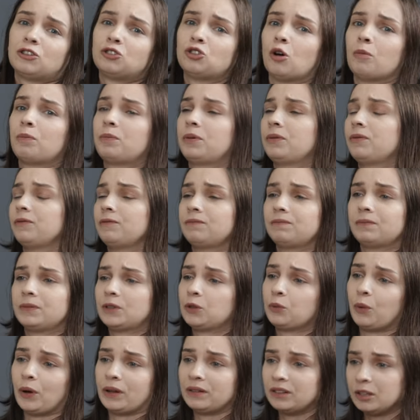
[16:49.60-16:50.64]
top
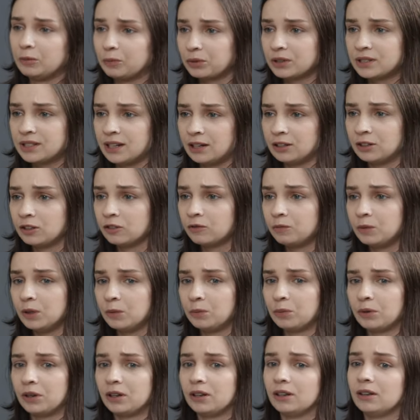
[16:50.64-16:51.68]
20% of
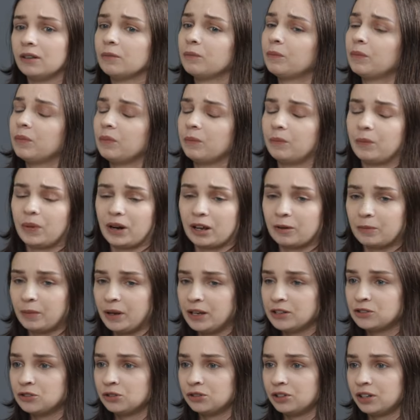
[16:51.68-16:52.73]
people, like
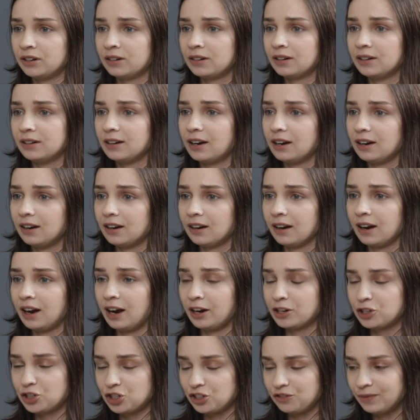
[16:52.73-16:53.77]
based on their uh,
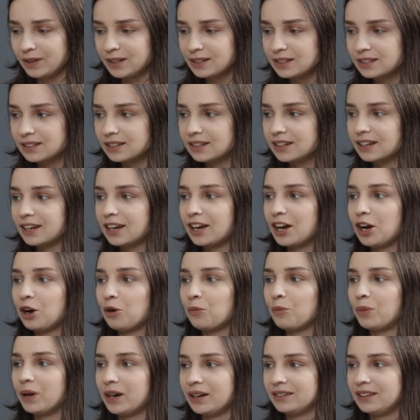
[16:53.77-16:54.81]
achievements
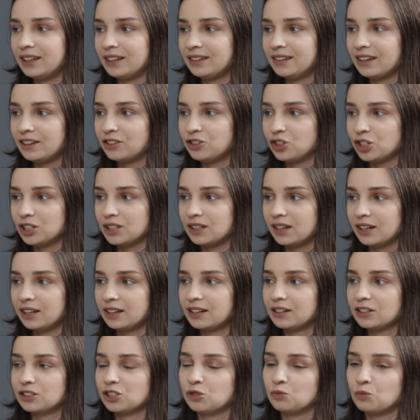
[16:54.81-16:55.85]
but I think that just
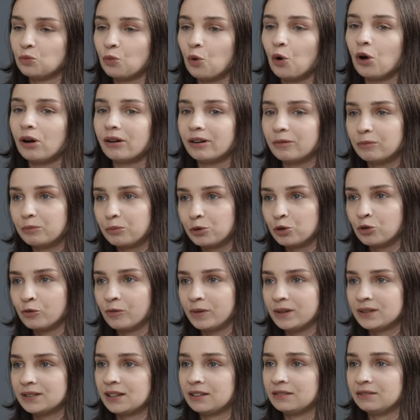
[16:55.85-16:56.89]
like small
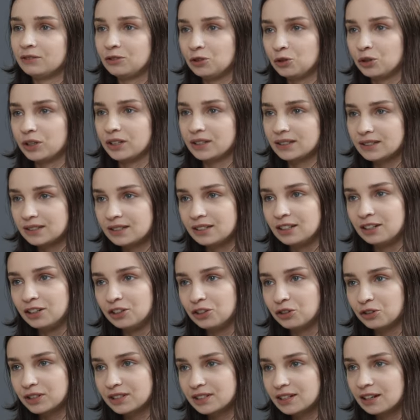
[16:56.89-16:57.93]
improvements that you can see in
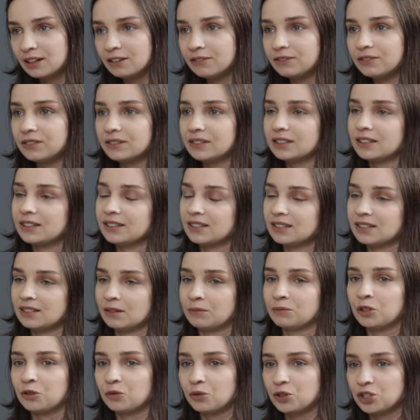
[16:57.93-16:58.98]
yourself, this is
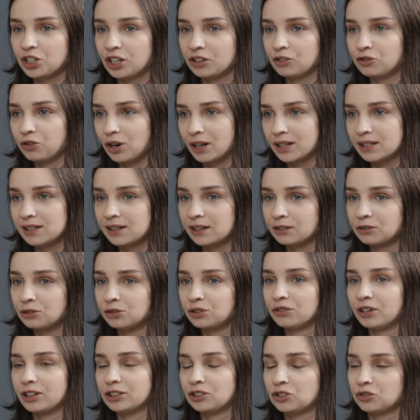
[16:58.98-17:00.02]
something which can translate to
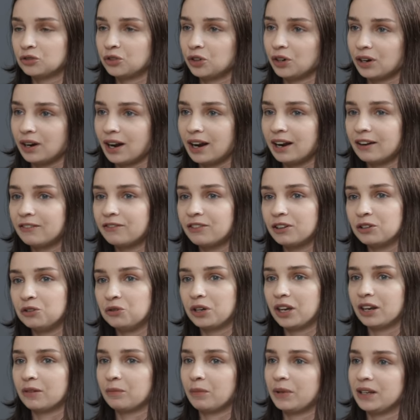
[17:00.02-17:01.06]
the rest of your life, and you
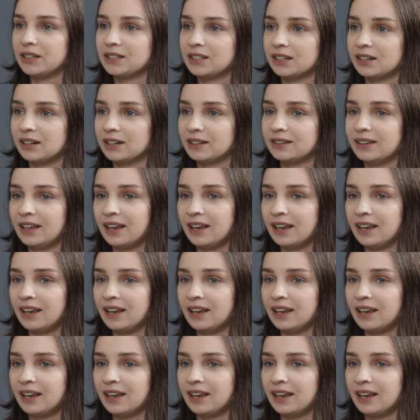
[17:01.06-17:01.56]
can basically